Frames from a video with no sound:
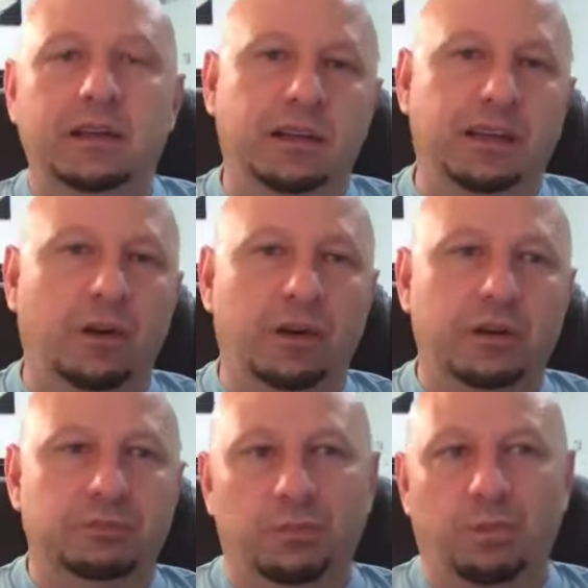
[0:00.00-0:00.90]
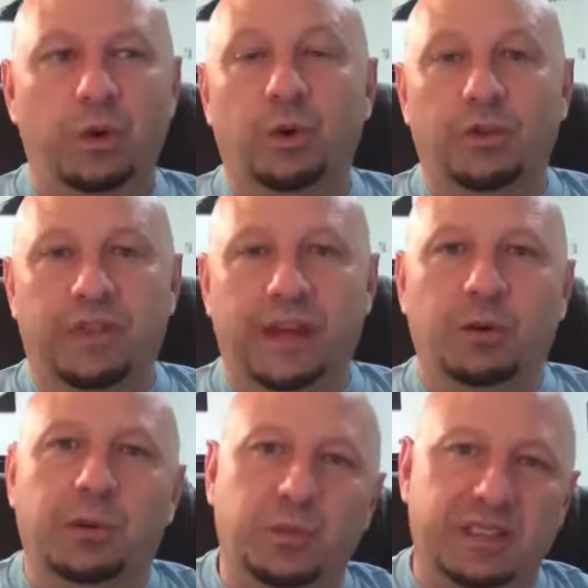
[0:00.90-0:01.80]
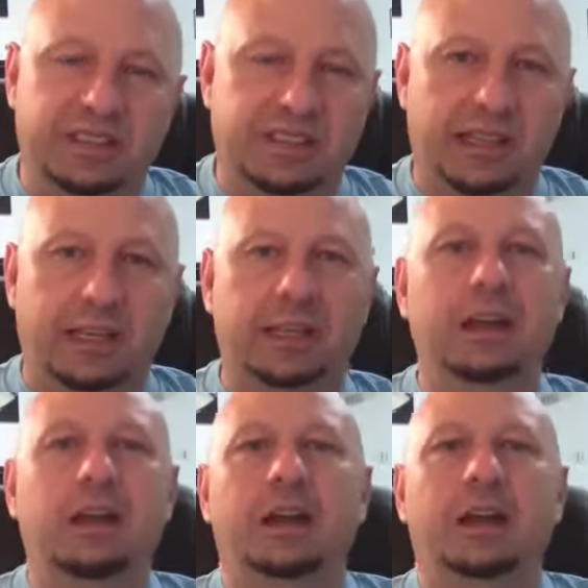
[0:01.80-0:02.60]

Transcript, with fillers: you know, when we're there, when we see it,